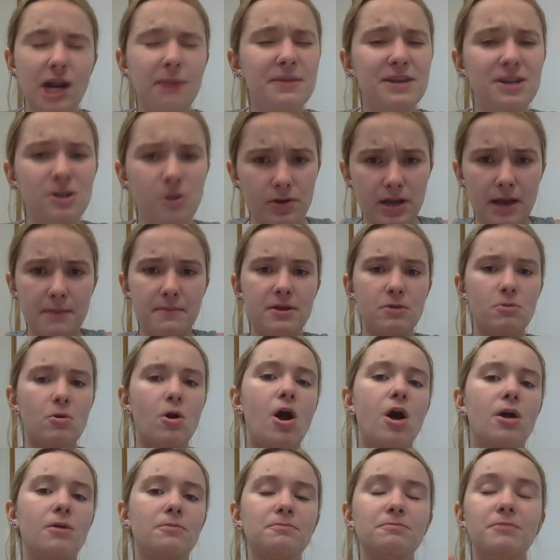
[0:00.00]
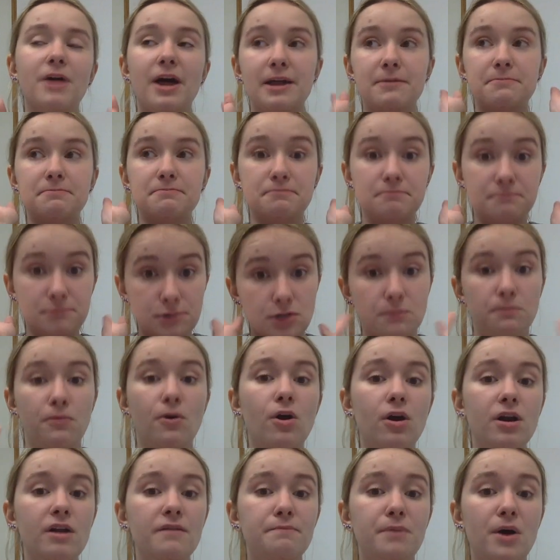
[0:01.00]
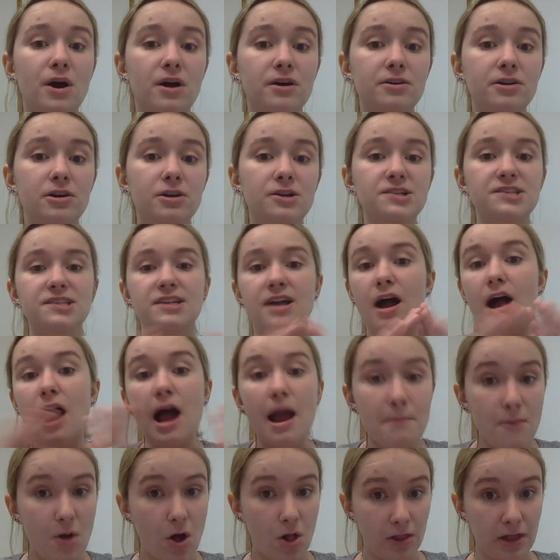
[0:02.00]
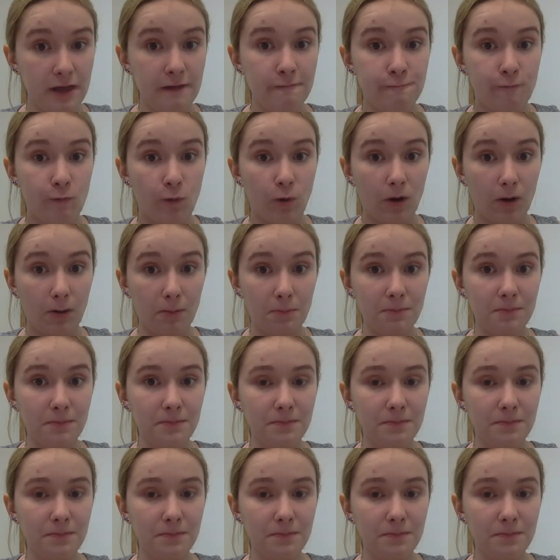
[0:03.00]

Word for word: I mean, don't get me wrong, like, supportive partners, I'm all in for.